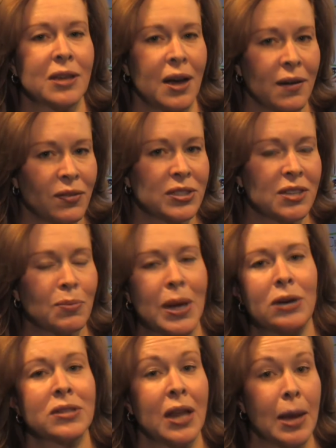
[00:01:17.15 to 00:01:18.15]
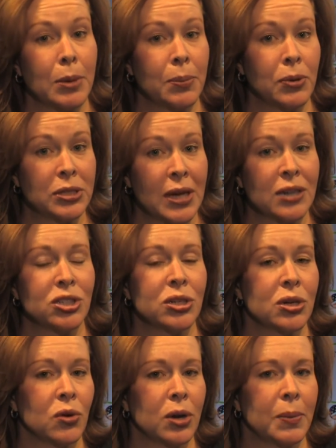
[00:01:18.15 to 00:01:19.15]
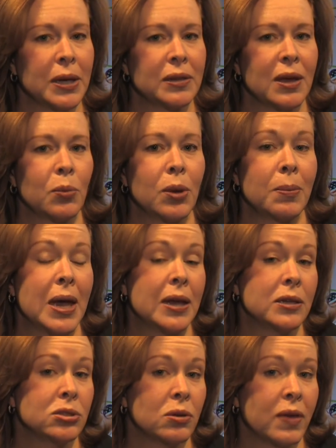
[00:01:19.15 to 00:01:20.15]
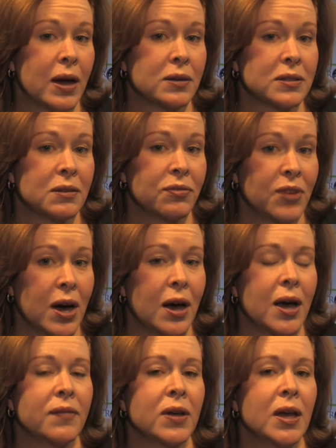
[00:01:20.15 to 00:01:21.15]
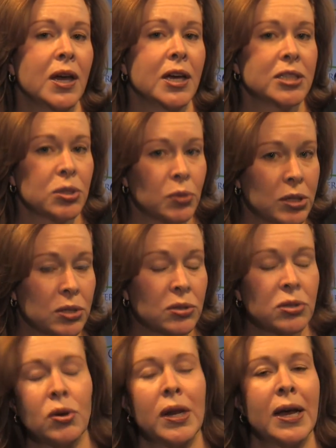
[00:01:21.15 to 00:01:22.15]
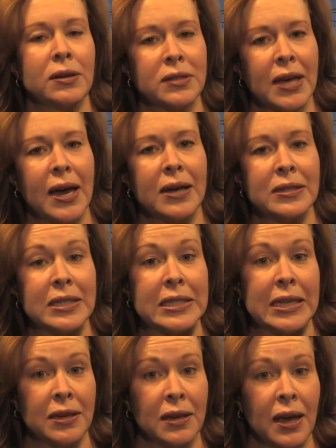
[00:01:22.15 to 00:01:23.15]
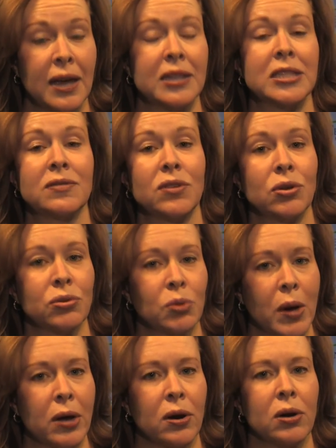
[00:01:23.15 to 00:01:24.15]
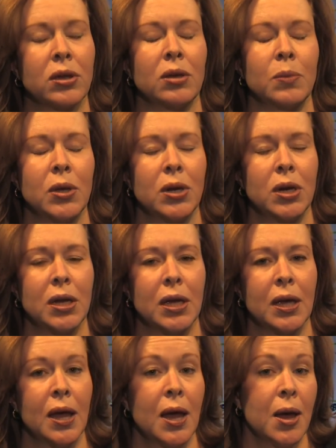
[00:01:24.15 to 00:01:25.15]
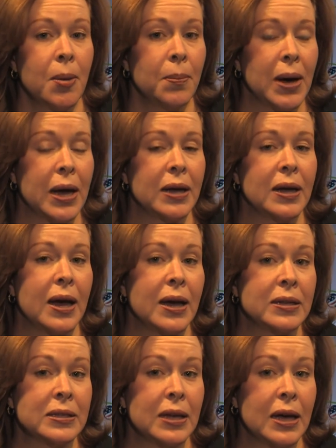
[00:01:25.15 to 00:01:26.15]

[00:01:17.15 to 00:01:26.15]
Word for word: Uh, Conference of Mayors Climate Protection Agreement that we made in 2005 to reduce greenhouse gases in Gainesville throughout our community by